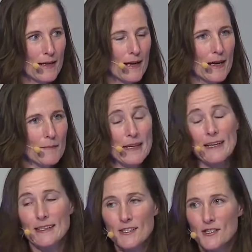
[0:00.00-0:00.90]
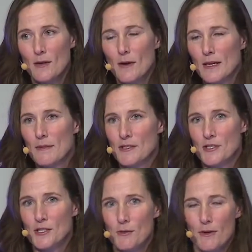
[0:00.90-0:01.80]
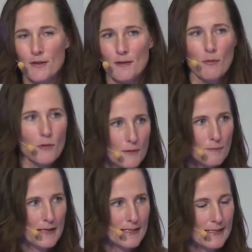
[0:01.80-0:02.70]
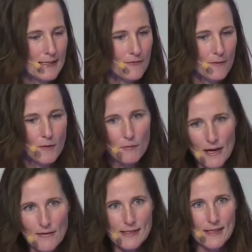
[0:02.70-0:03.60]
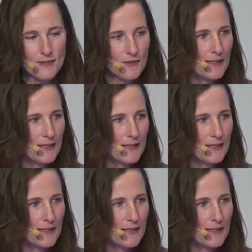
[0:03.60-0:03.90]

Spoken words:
And in addition, I wanted to mention two other important pieces from the private sector